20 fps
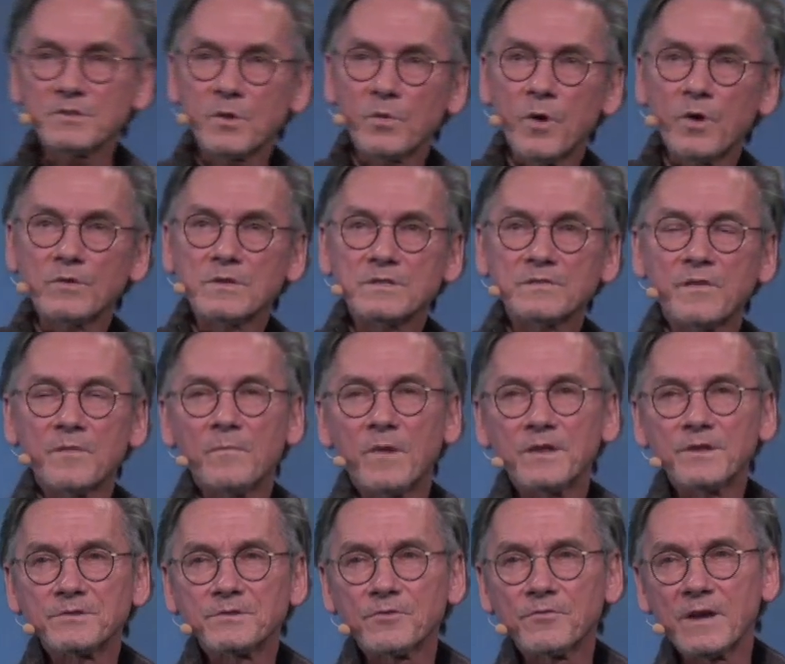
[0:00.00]
quote is from
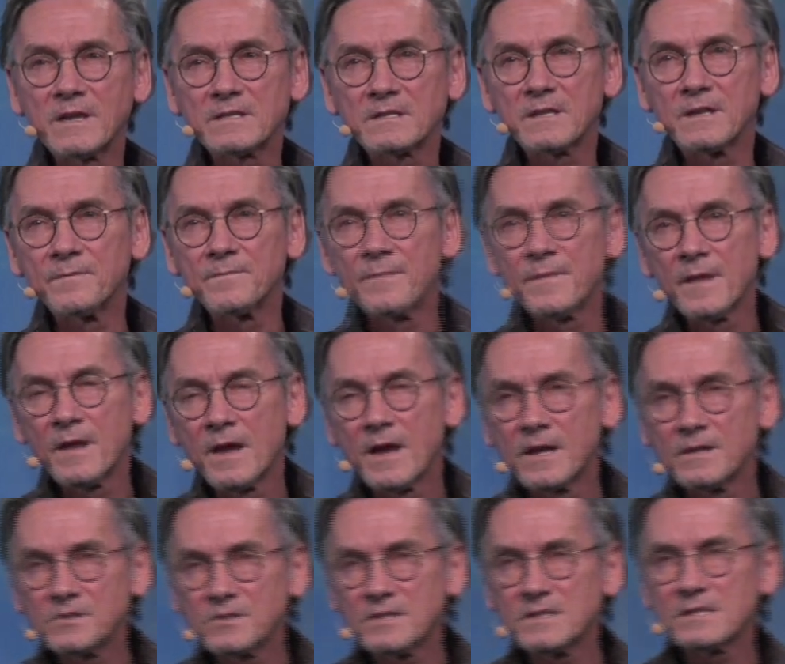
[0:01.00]
Mother Teresa,
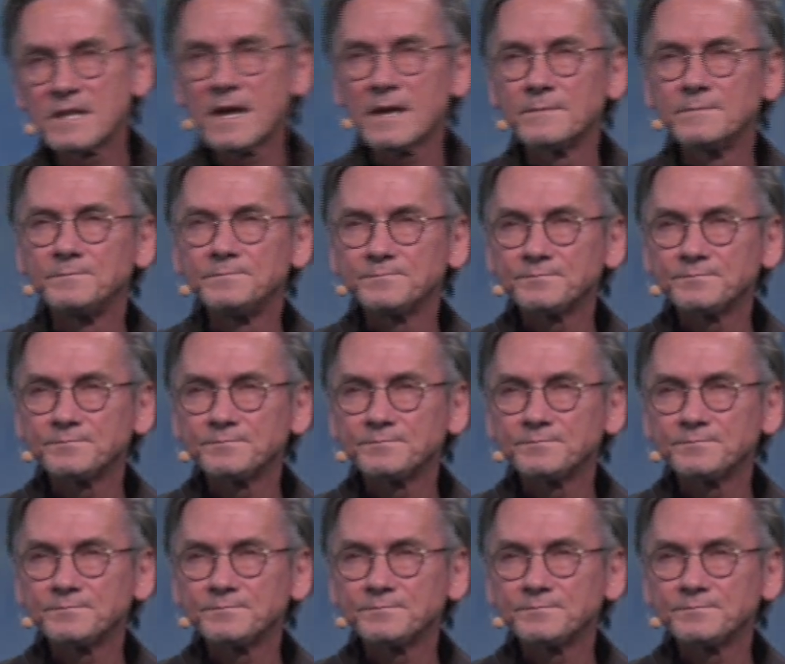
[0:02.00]
and she said,